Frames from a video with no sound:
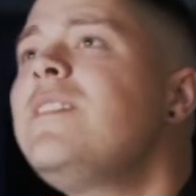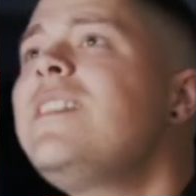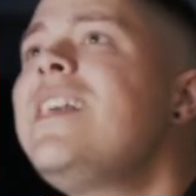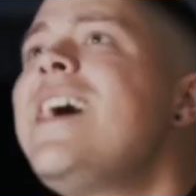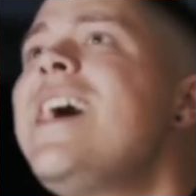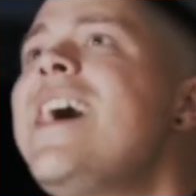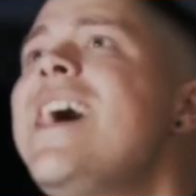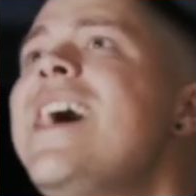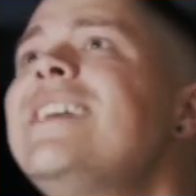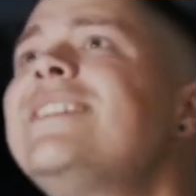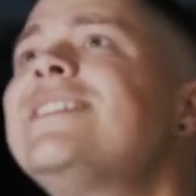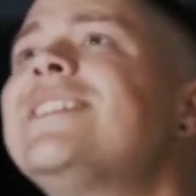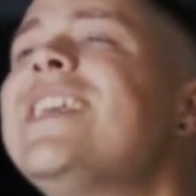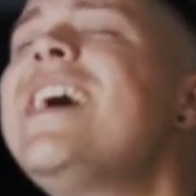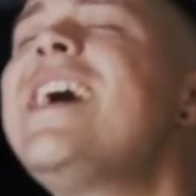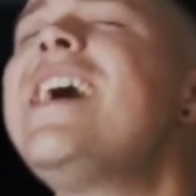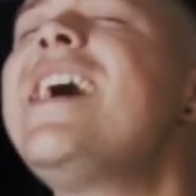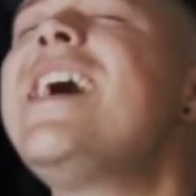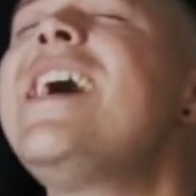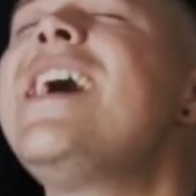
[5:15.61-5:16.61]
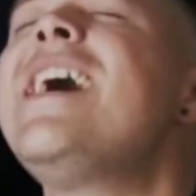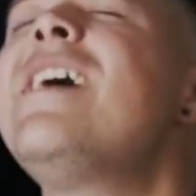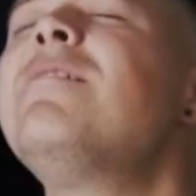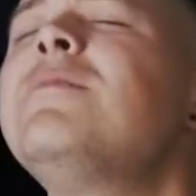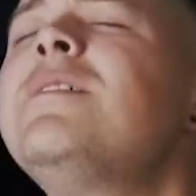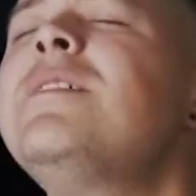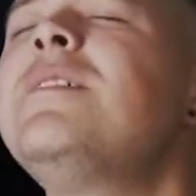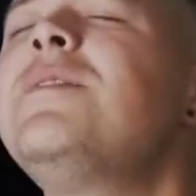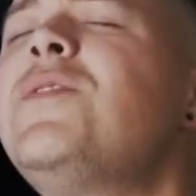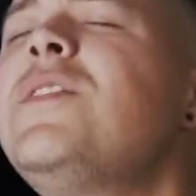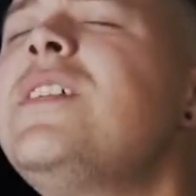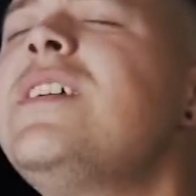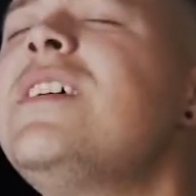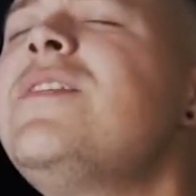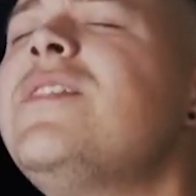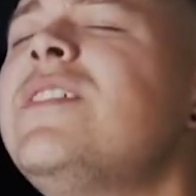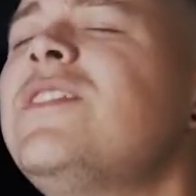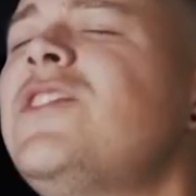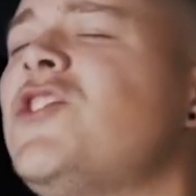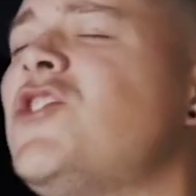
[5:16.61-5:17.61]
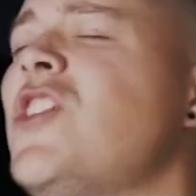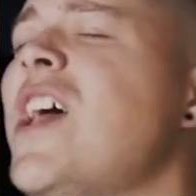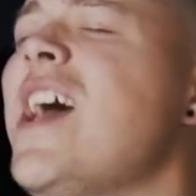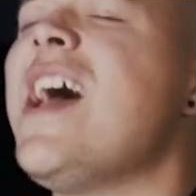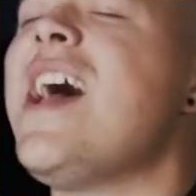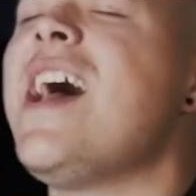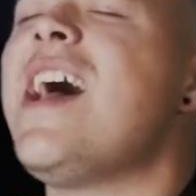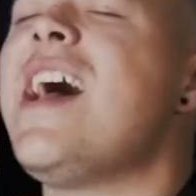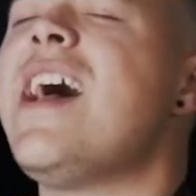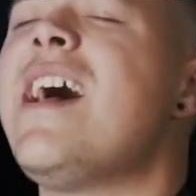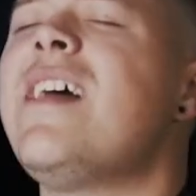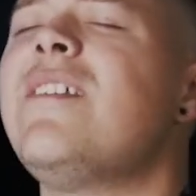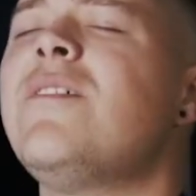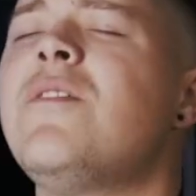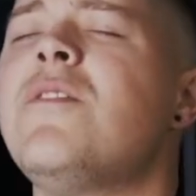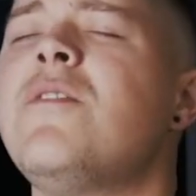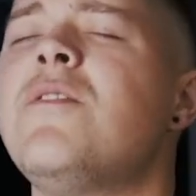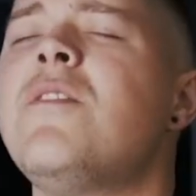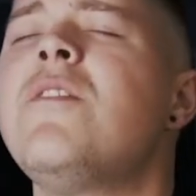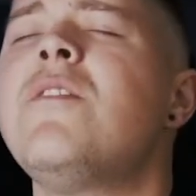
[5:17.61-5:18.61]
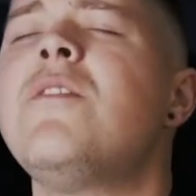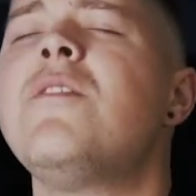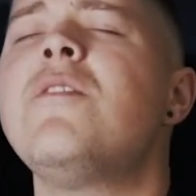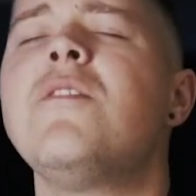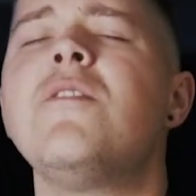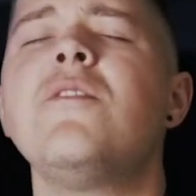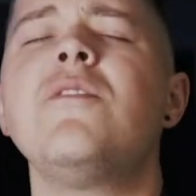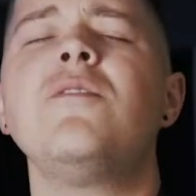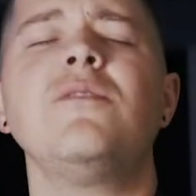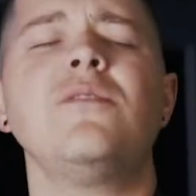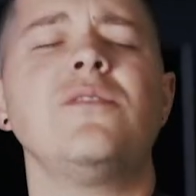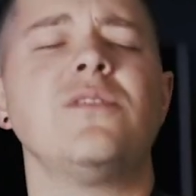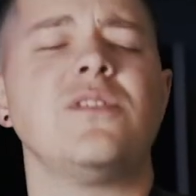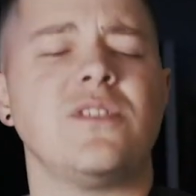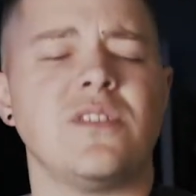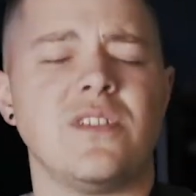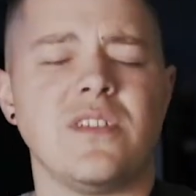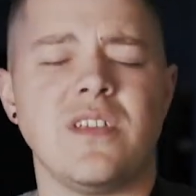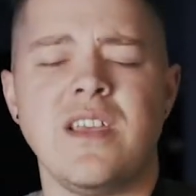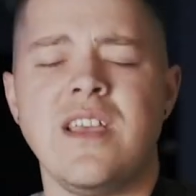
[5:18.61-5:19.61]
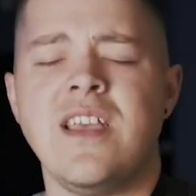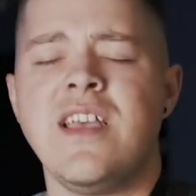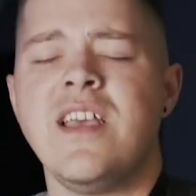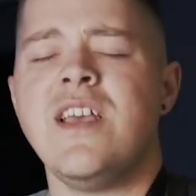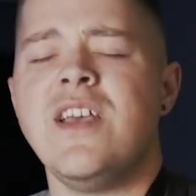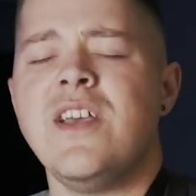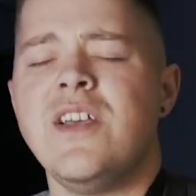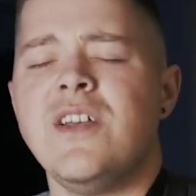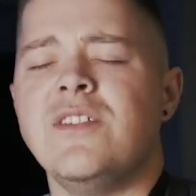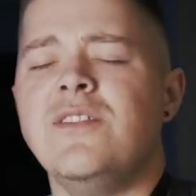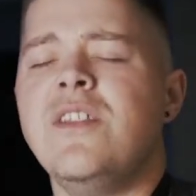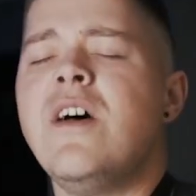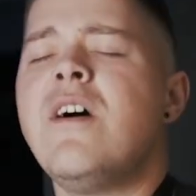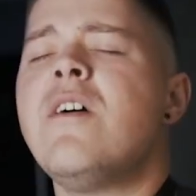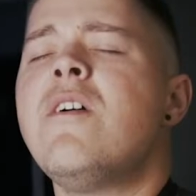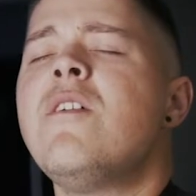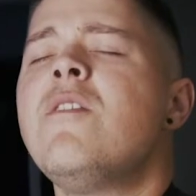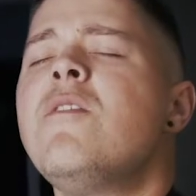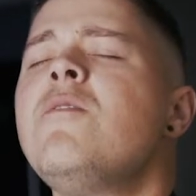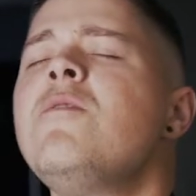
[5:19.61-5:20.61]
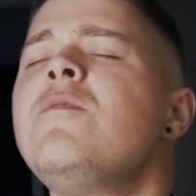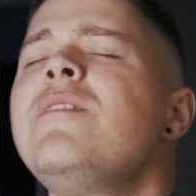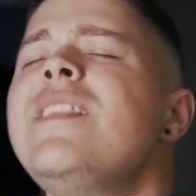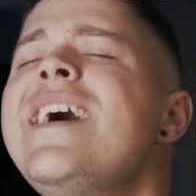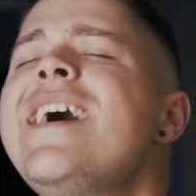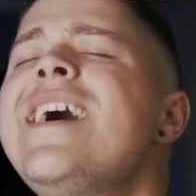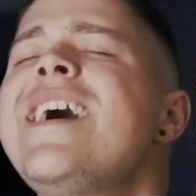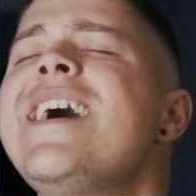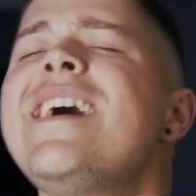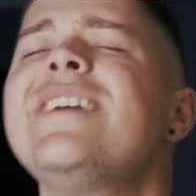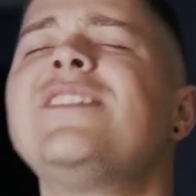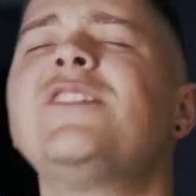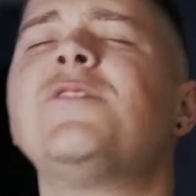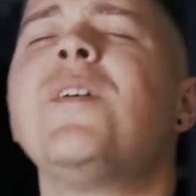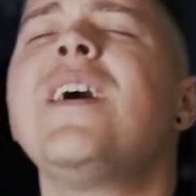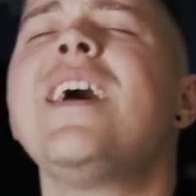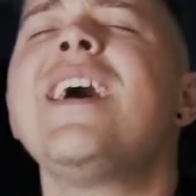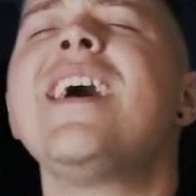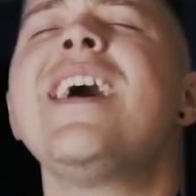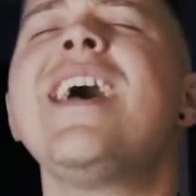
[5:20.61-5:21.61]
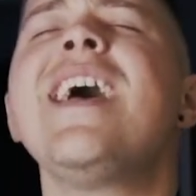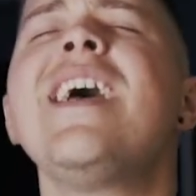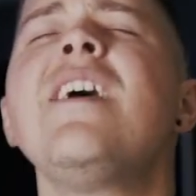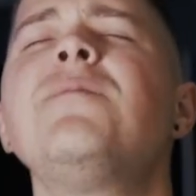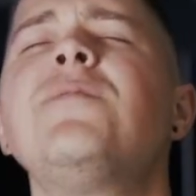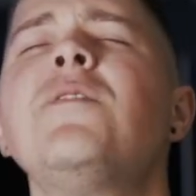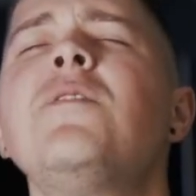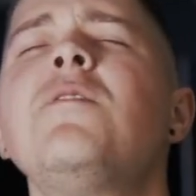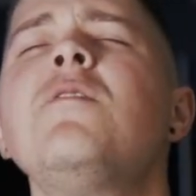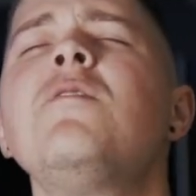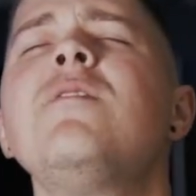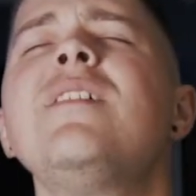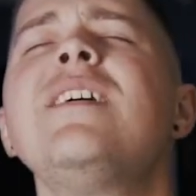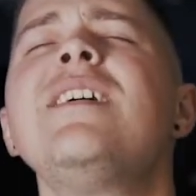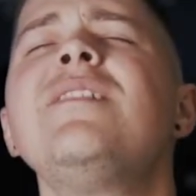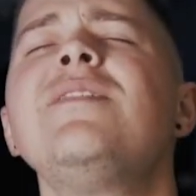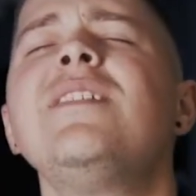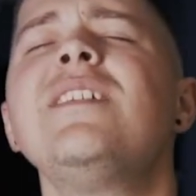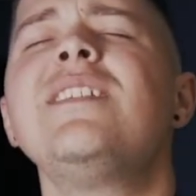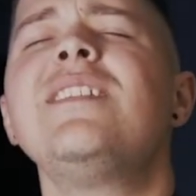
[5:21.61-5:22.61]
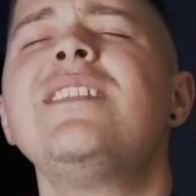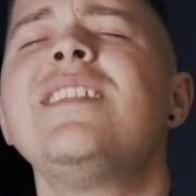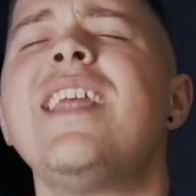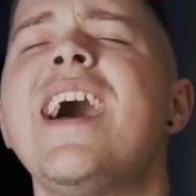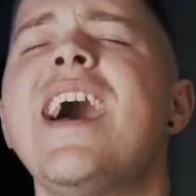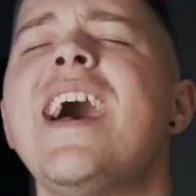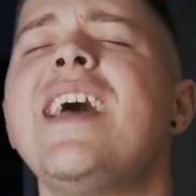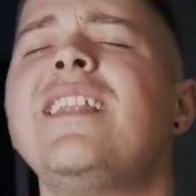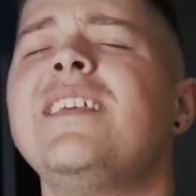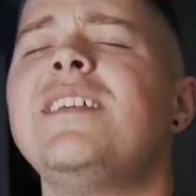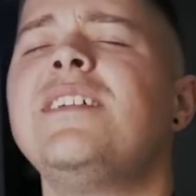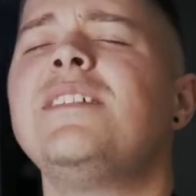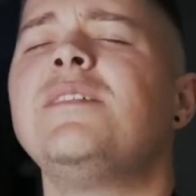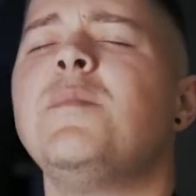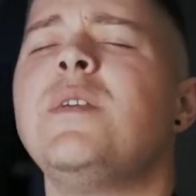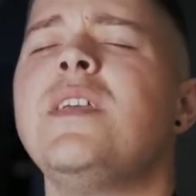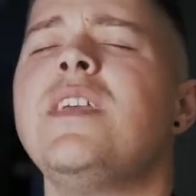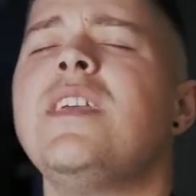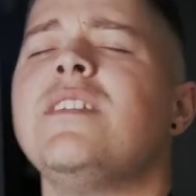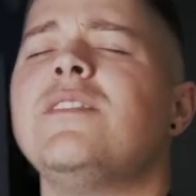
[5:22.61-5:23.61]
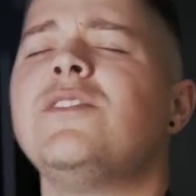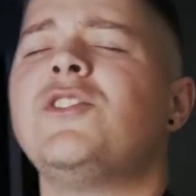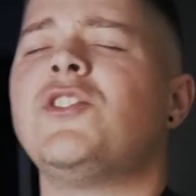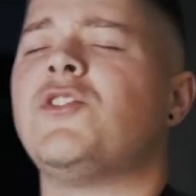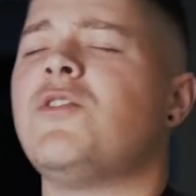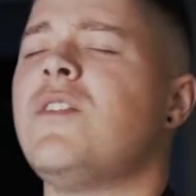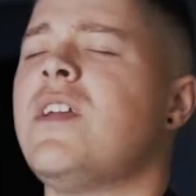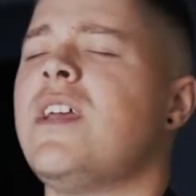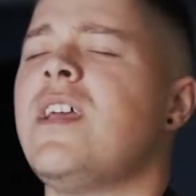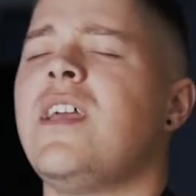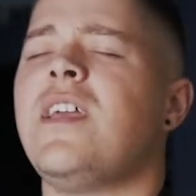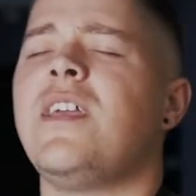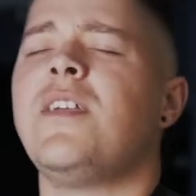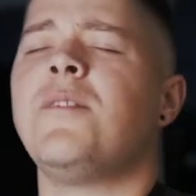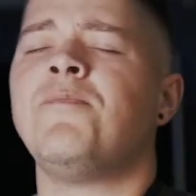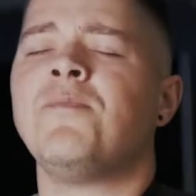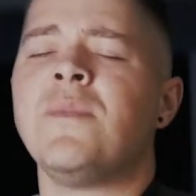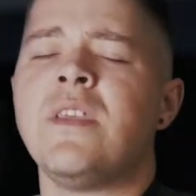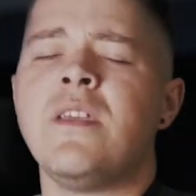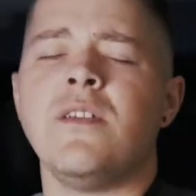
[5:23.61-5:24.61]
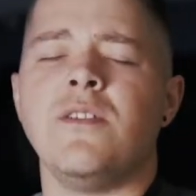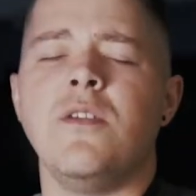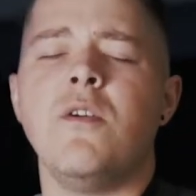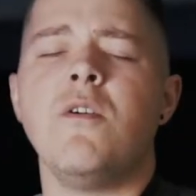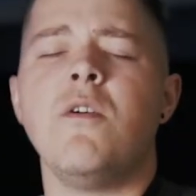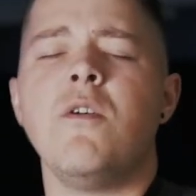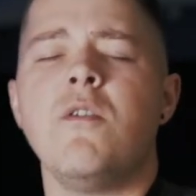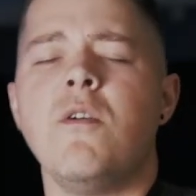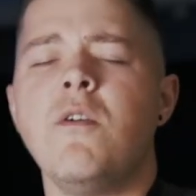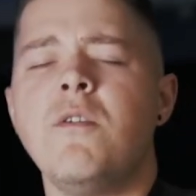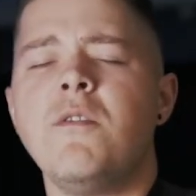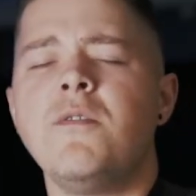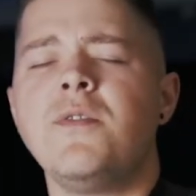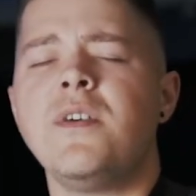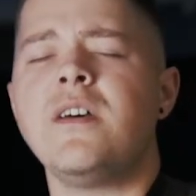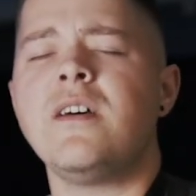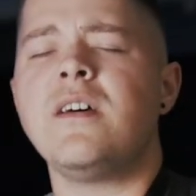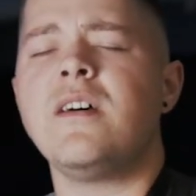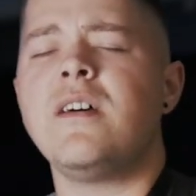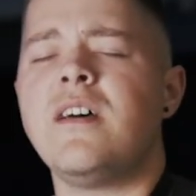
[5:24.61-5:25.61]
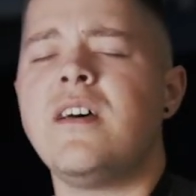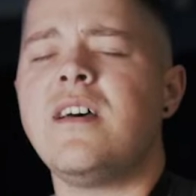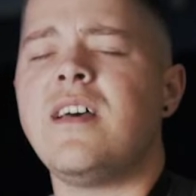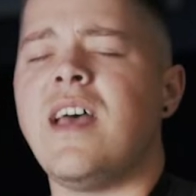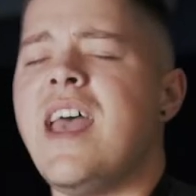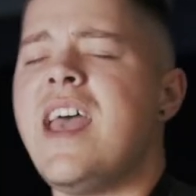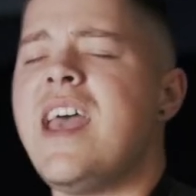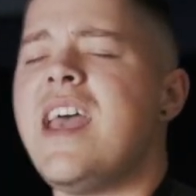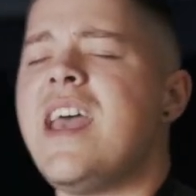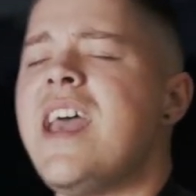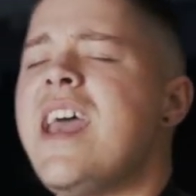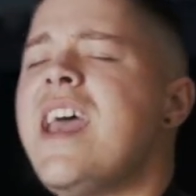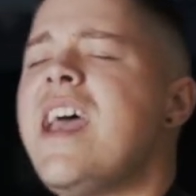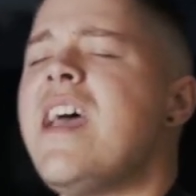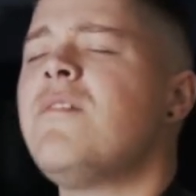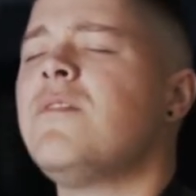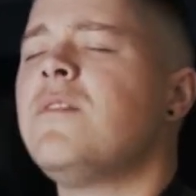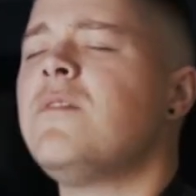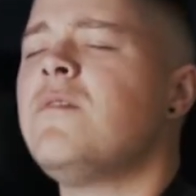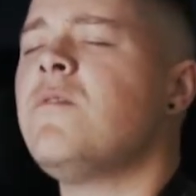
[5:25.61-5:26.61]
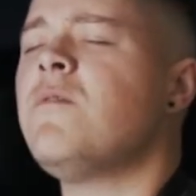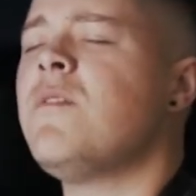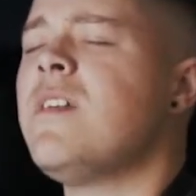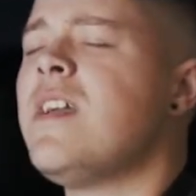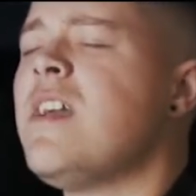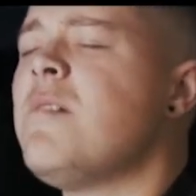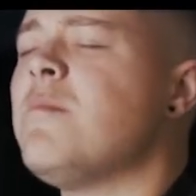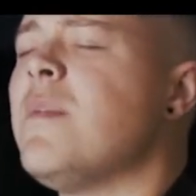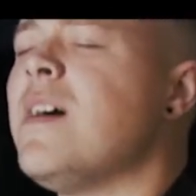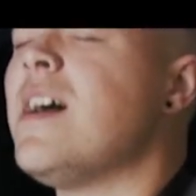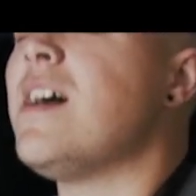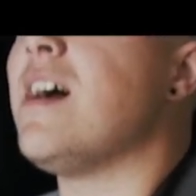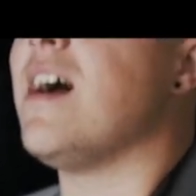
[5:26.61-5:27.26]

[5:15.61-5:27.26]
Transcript: less God within the shadows. no less faithful when the night leads me astray. You're the heaven where my